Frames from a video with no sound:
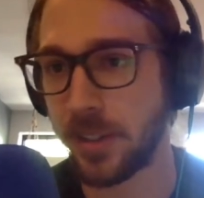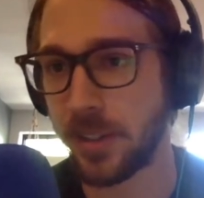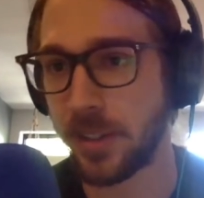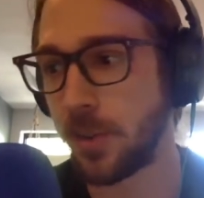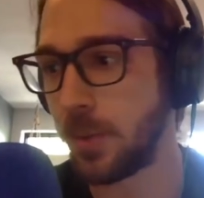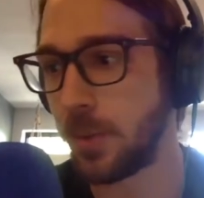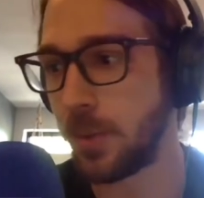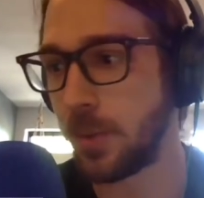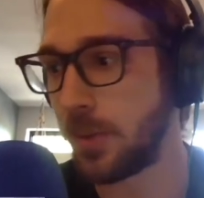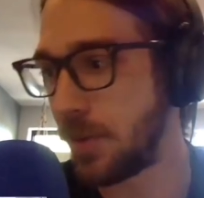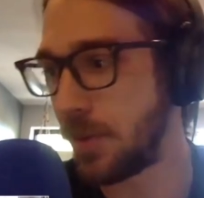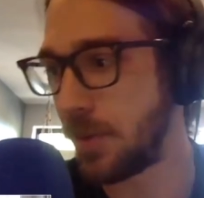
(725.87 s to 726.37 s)

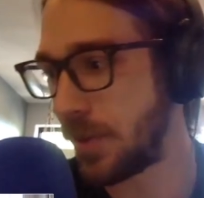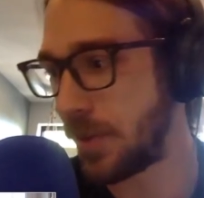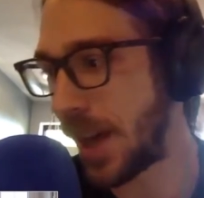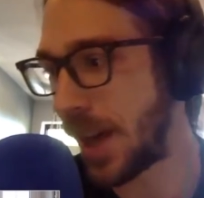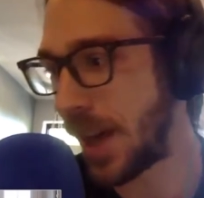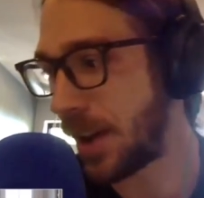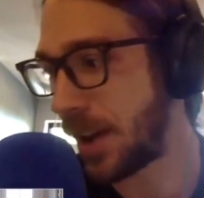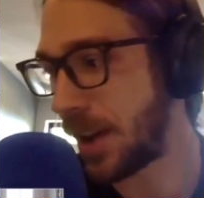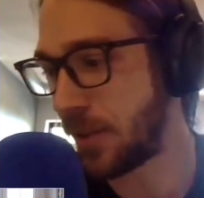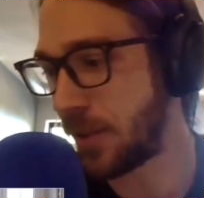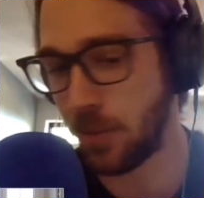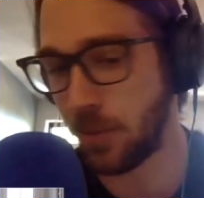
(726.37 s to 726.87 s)
So
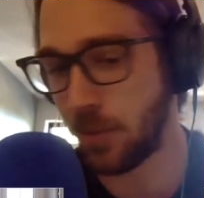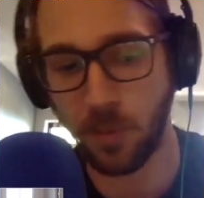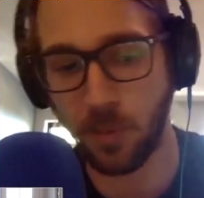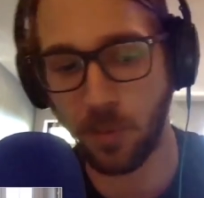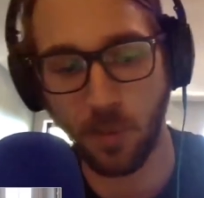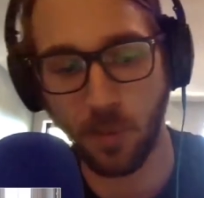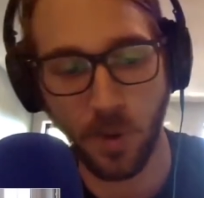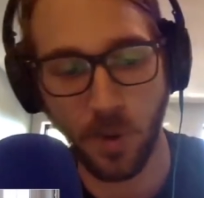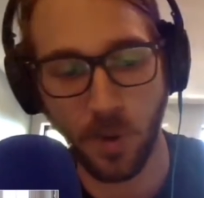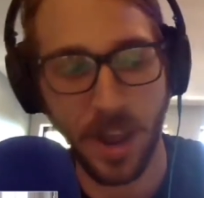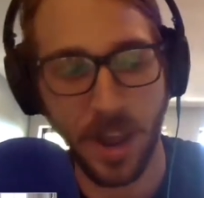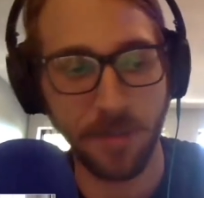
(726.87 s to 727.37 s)
that
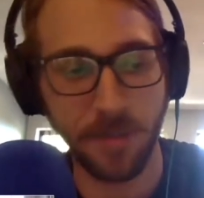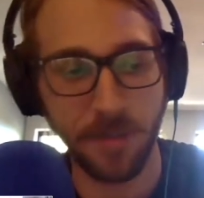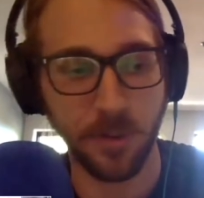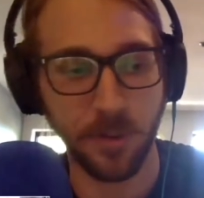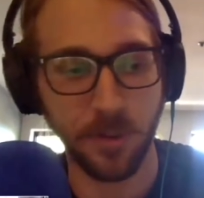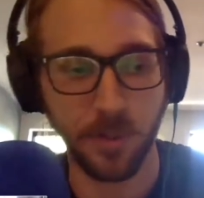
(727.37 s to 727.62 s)
if